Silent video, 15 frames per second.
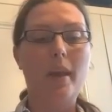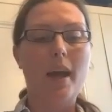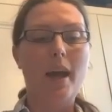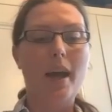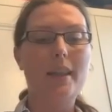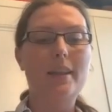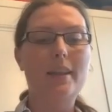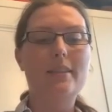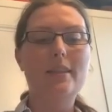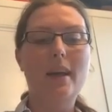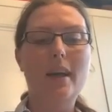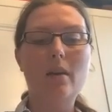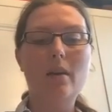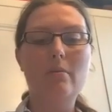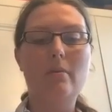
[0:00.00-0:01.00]
and that the
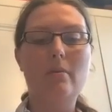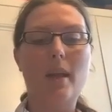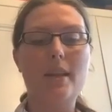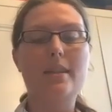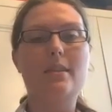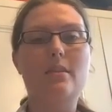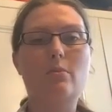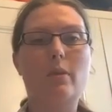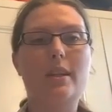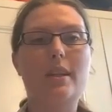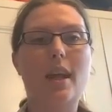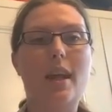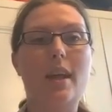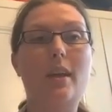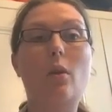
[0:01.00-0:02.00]
Tariff of
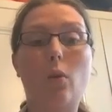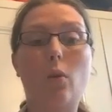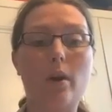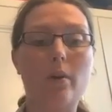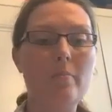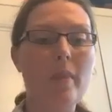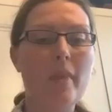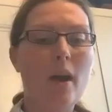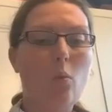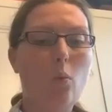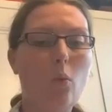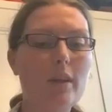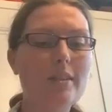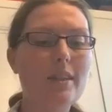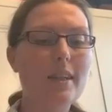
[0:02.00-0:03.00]
1828, quote,
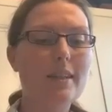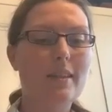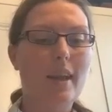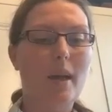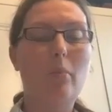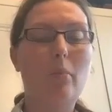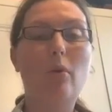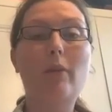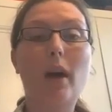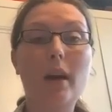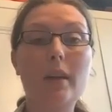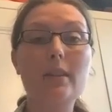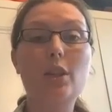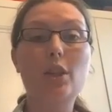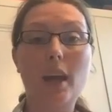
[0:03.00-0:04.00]
was an example of
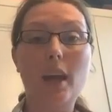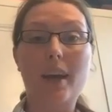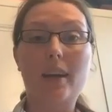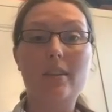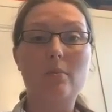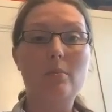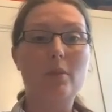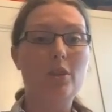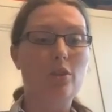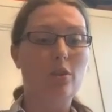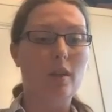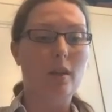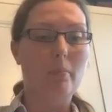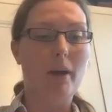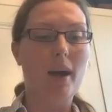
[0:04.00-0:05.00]
unchecked
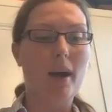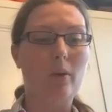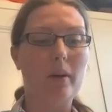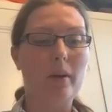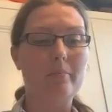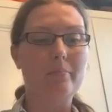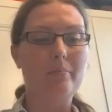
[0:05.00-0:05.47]
majority power.